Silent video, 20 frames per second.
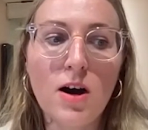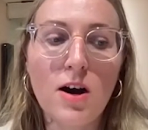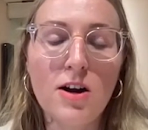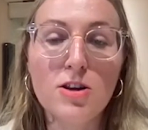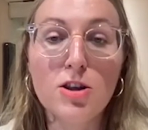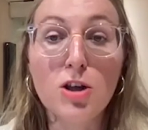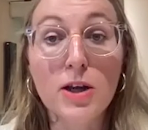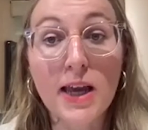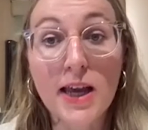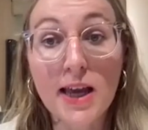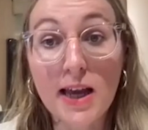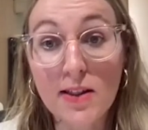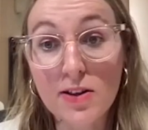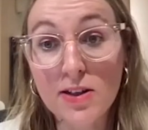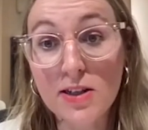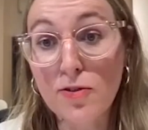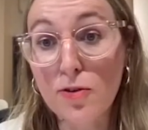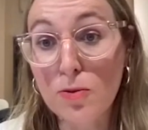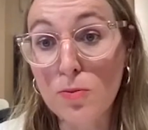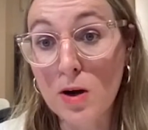are looking at
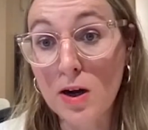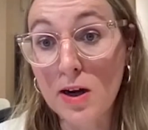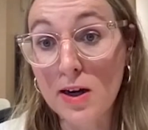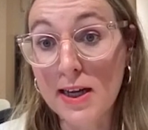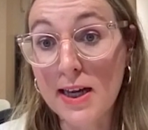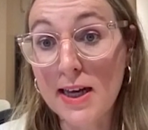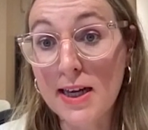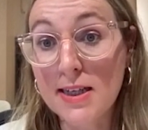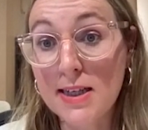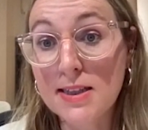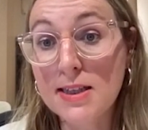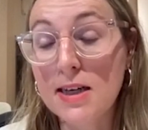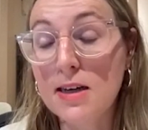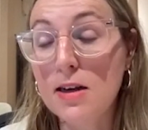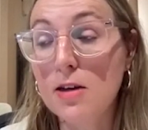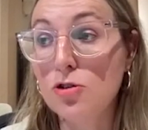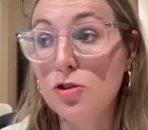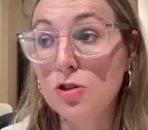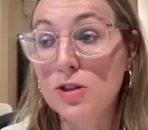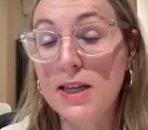the different markets
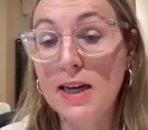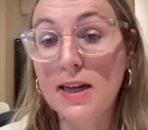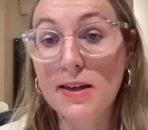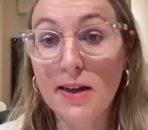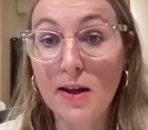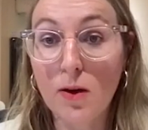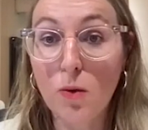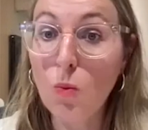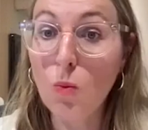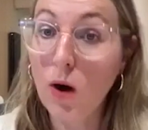and understanding